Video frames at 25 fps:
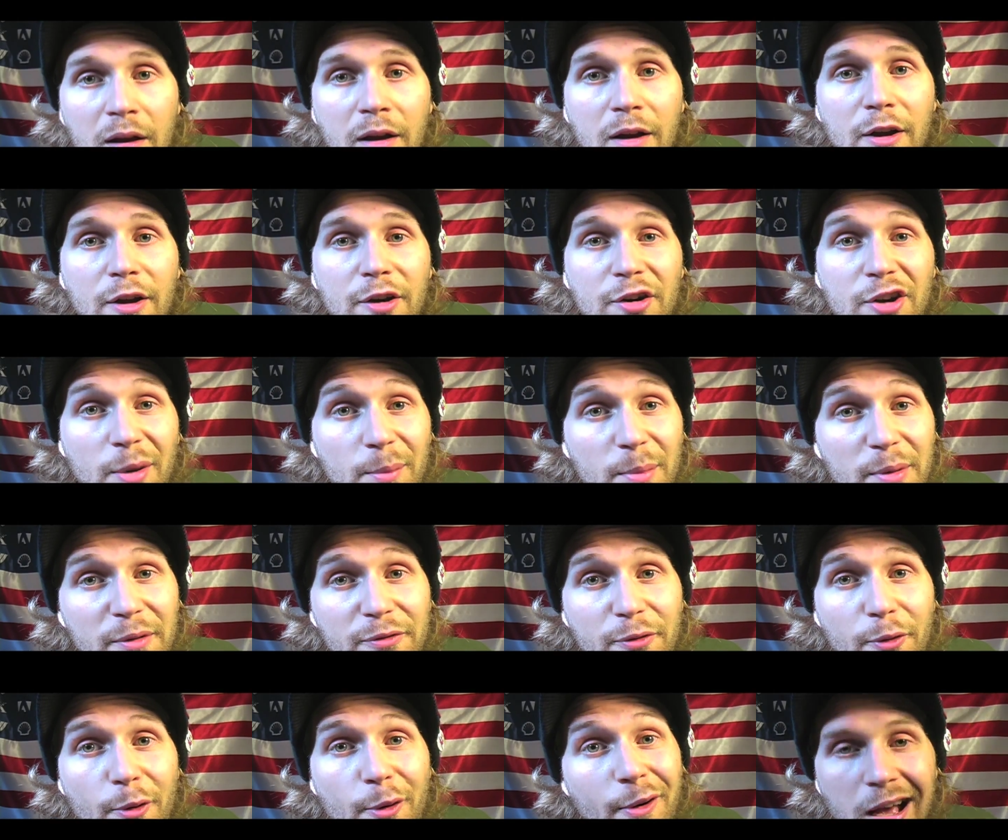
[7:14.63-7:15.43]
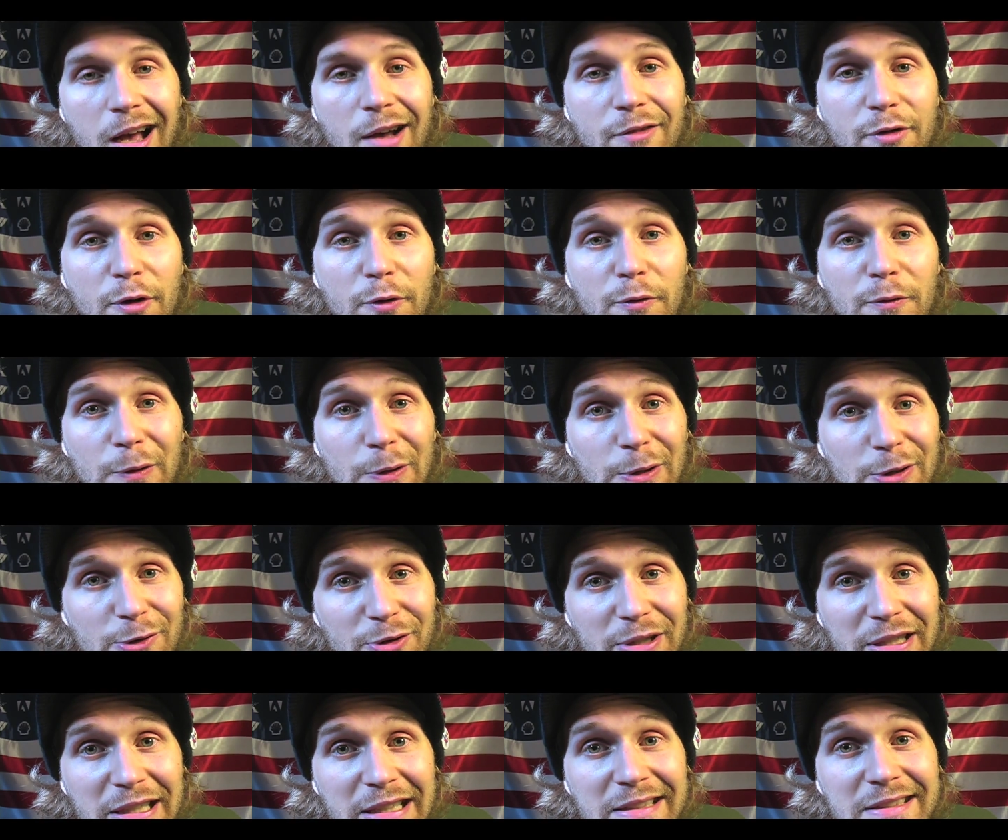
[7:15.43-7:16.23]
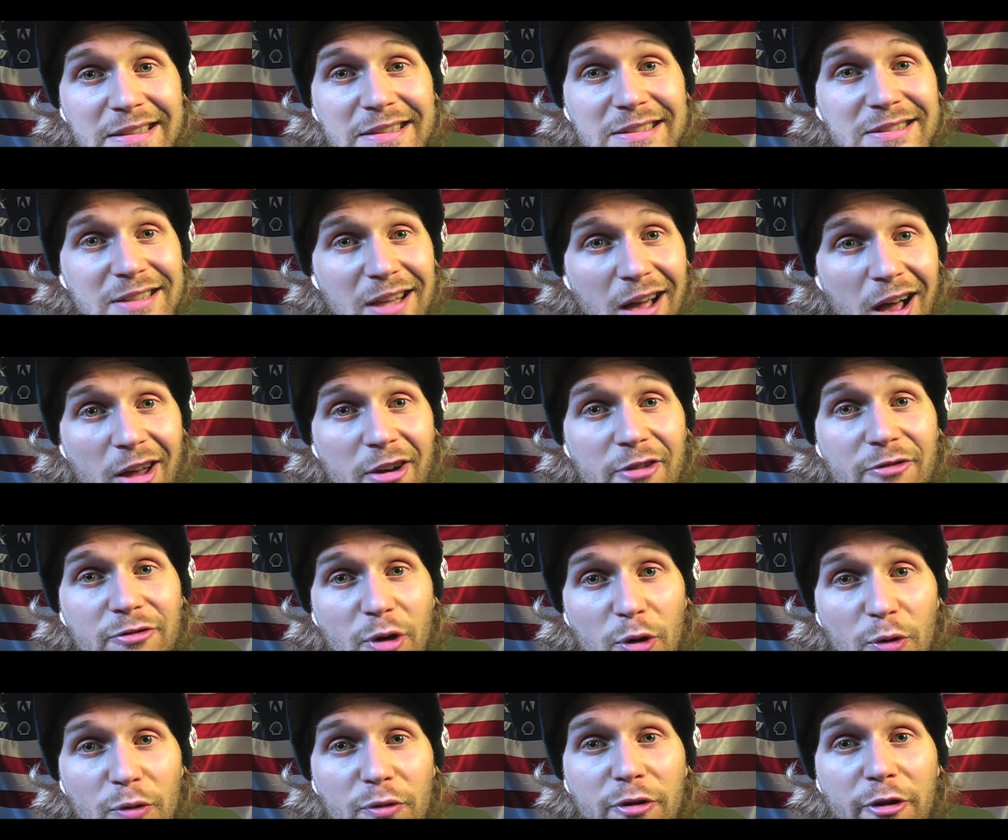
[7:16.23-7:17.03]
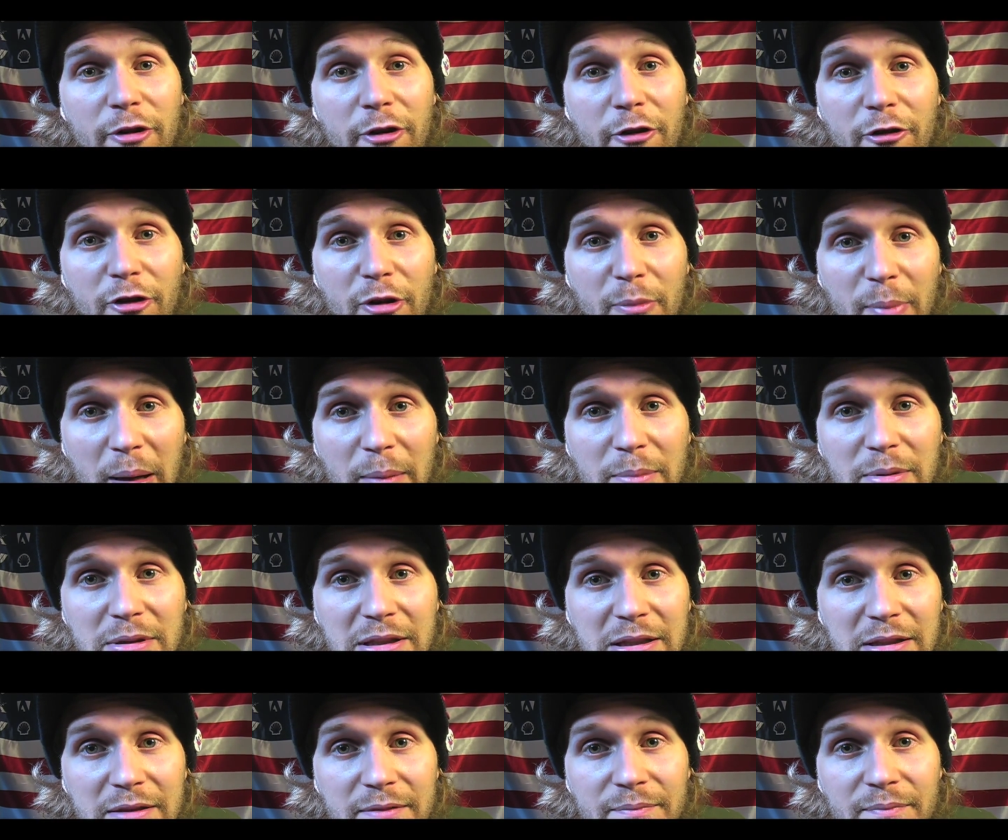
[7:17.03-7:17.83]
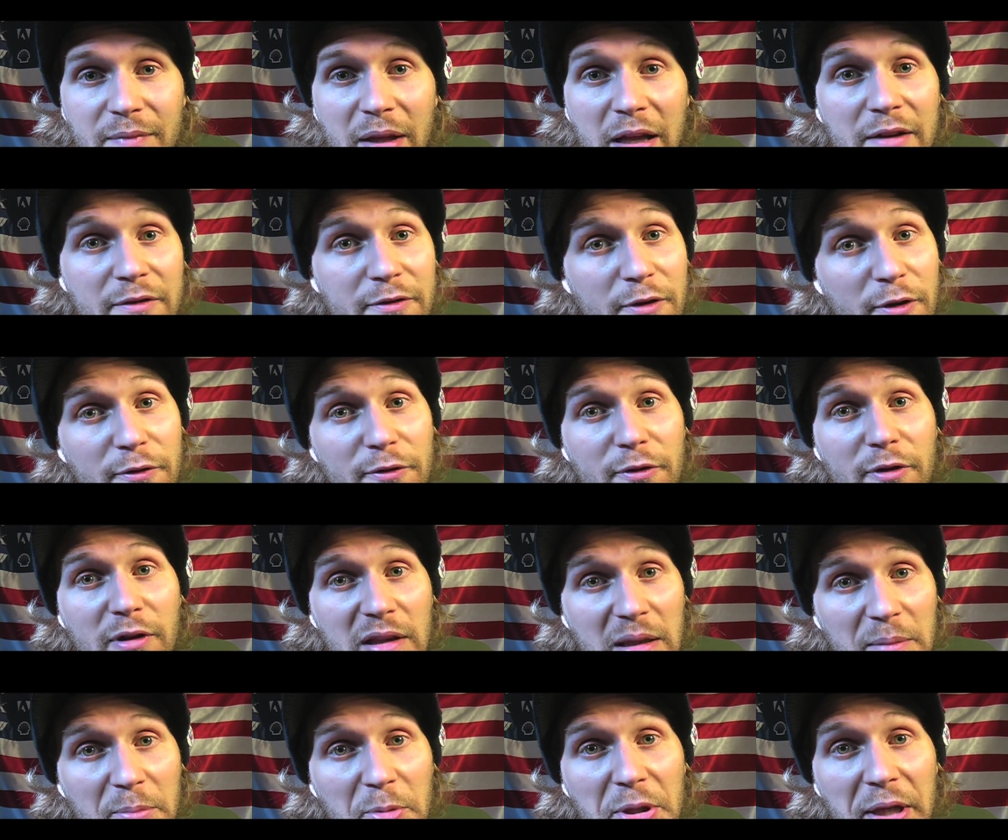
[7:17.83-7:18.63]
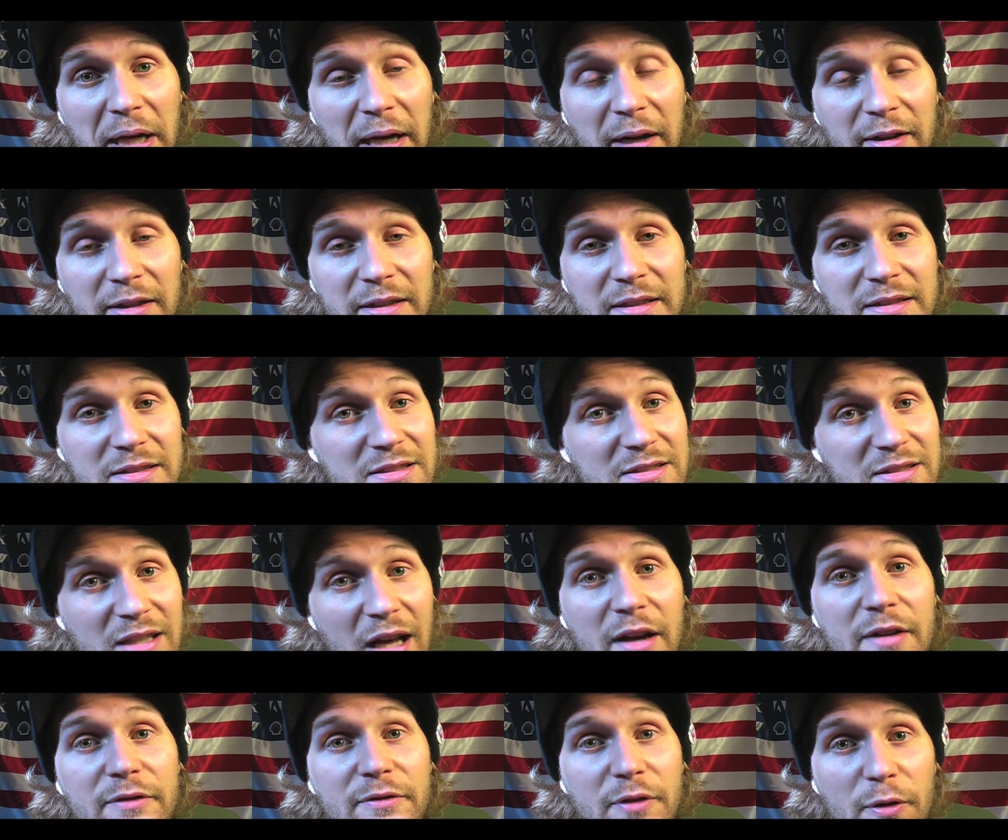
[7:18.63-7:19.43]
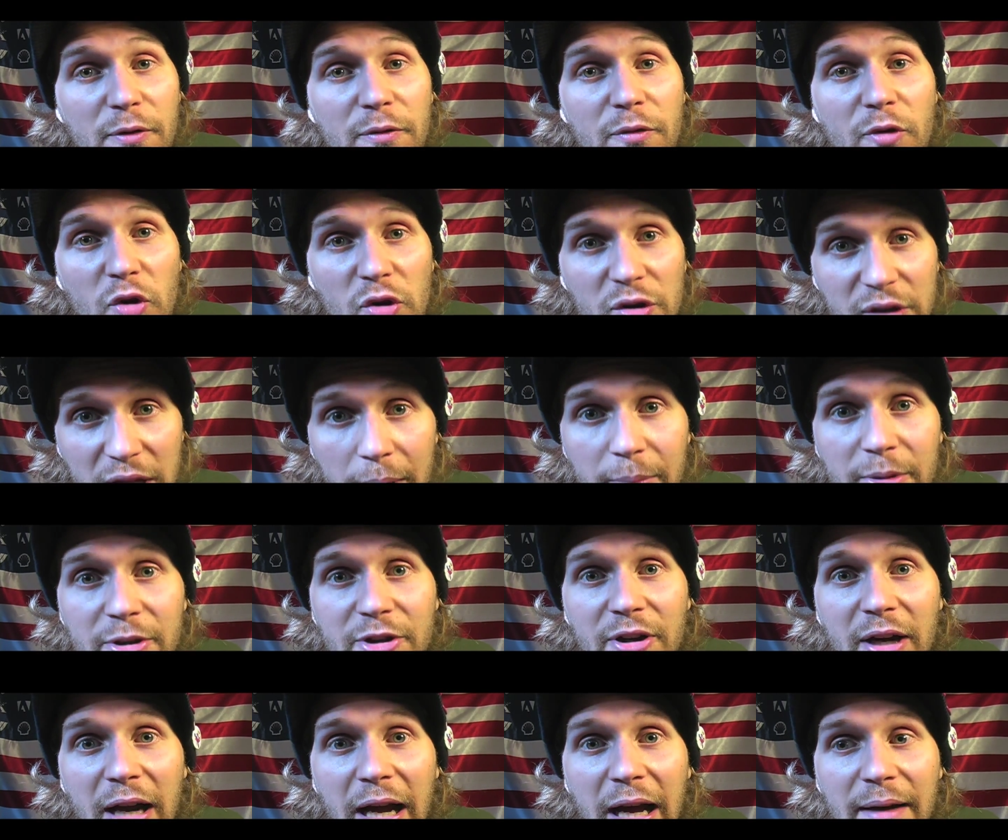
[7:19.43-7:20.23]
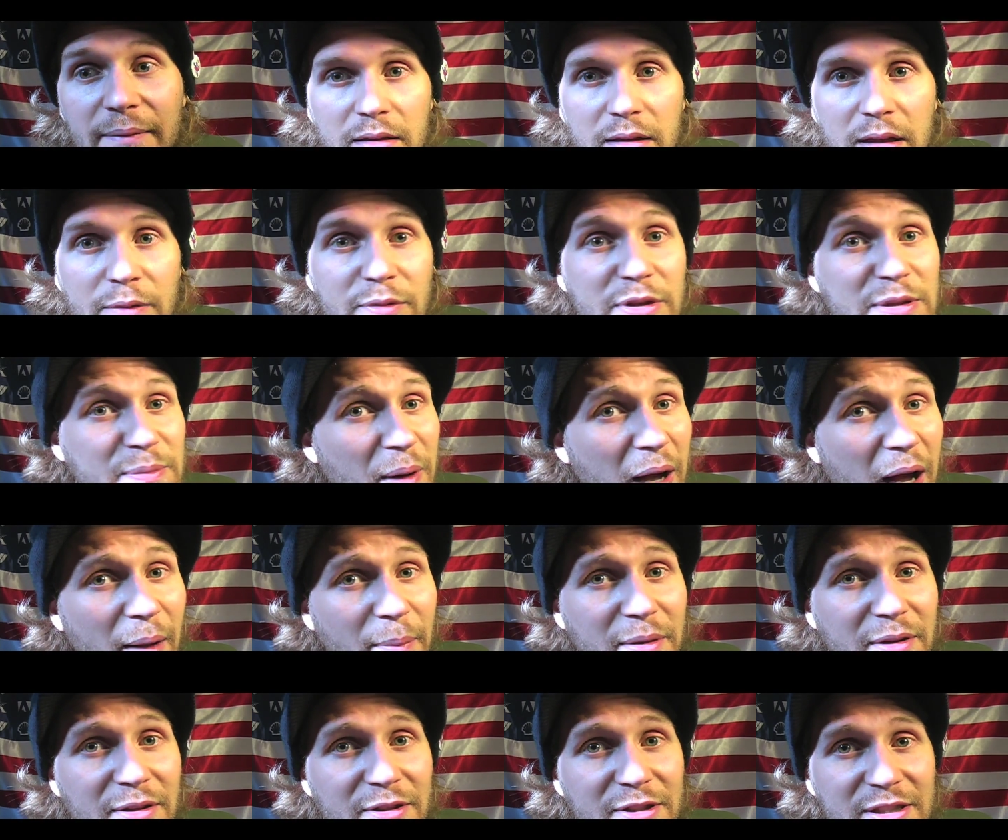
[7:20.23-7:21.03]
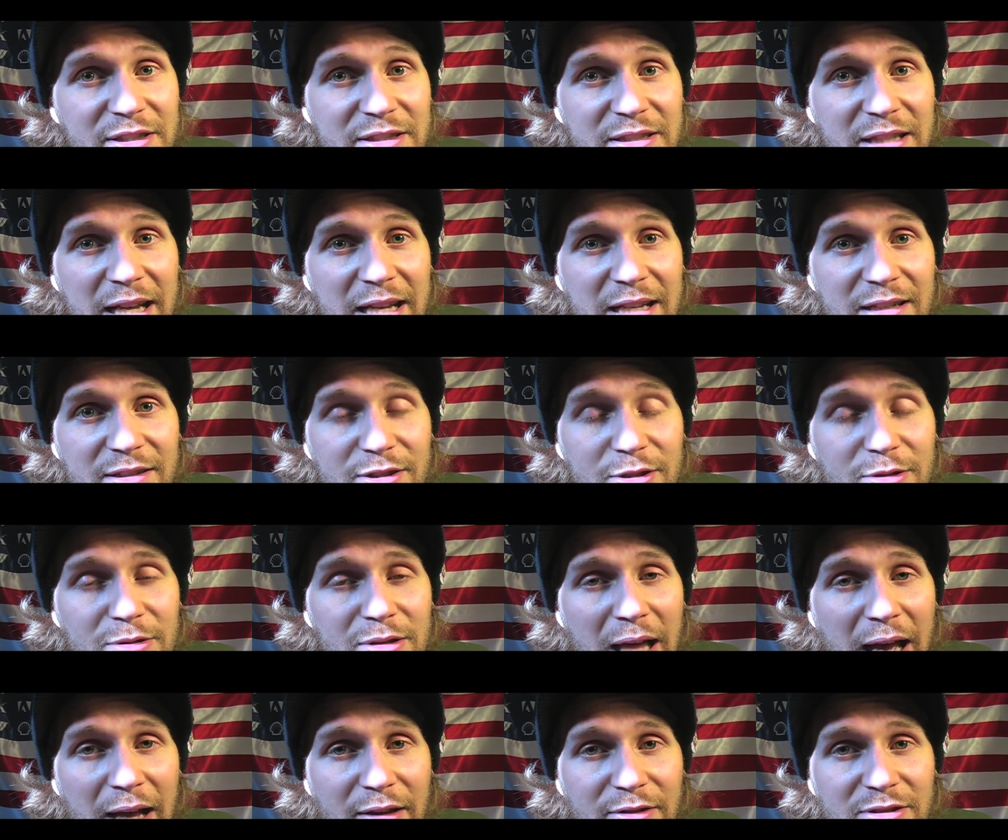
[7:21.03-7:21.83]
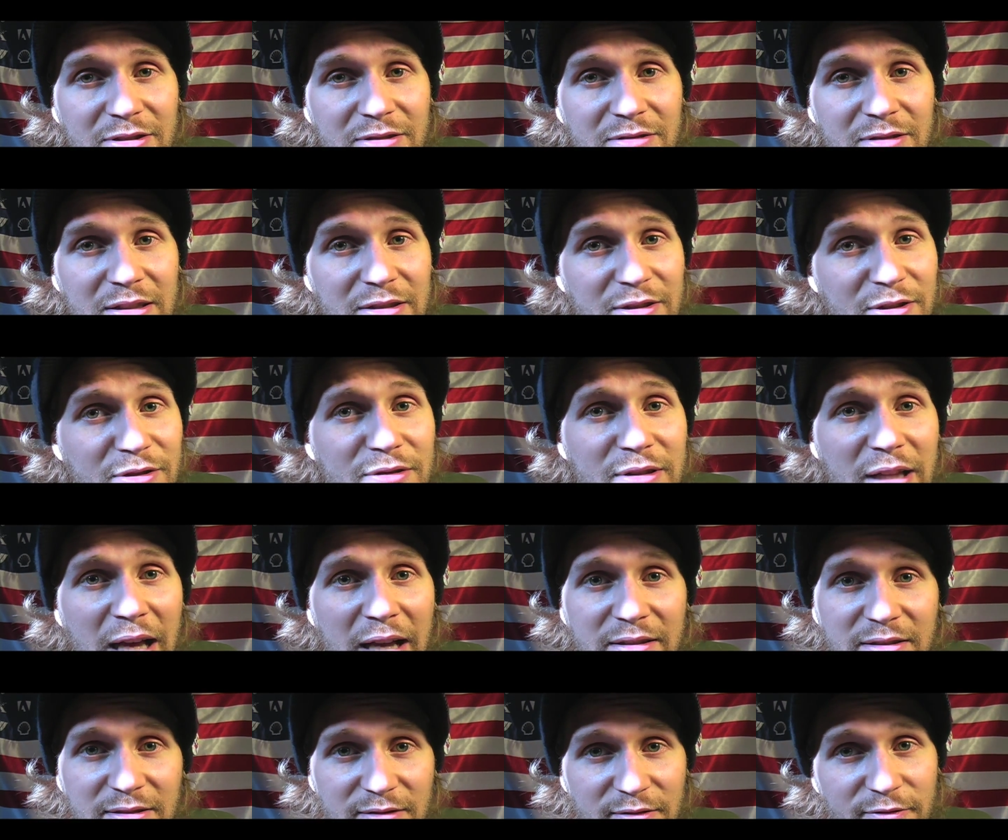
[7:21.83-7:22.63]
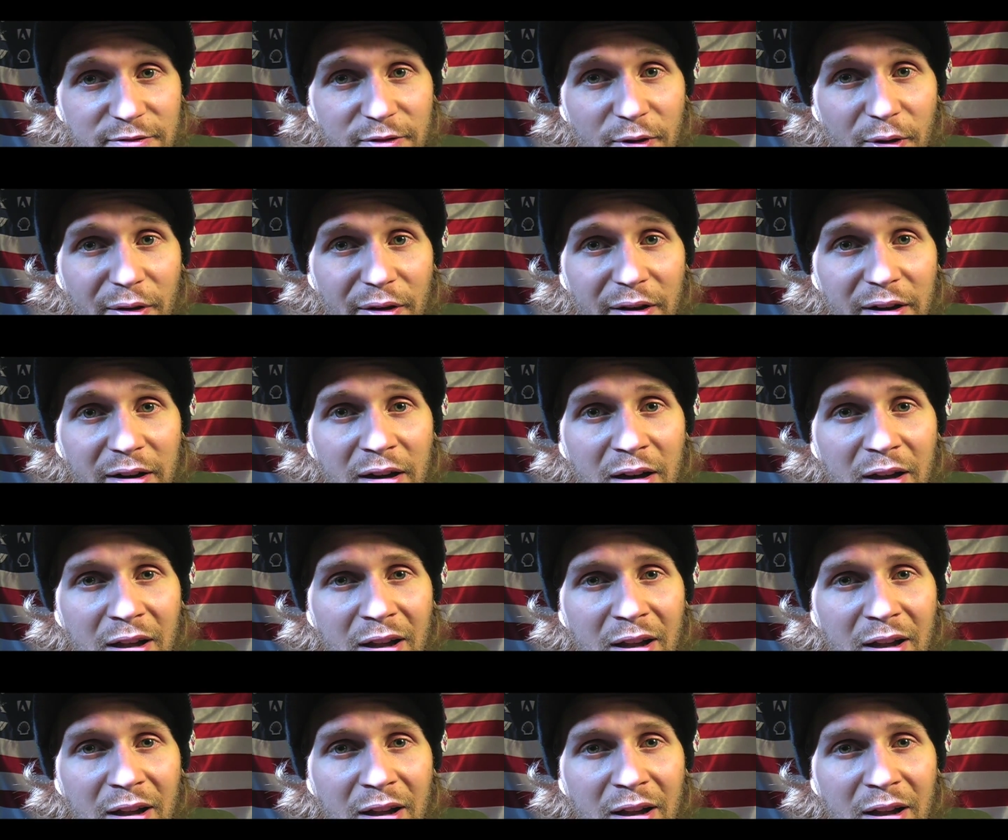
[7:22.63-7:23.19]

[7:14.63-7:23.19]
Number 4, a vote for a Green is not a vote for a Republican, and a vote for a Libertarian is not a vote for a Democrat. It was popular to say in 2000 and 2004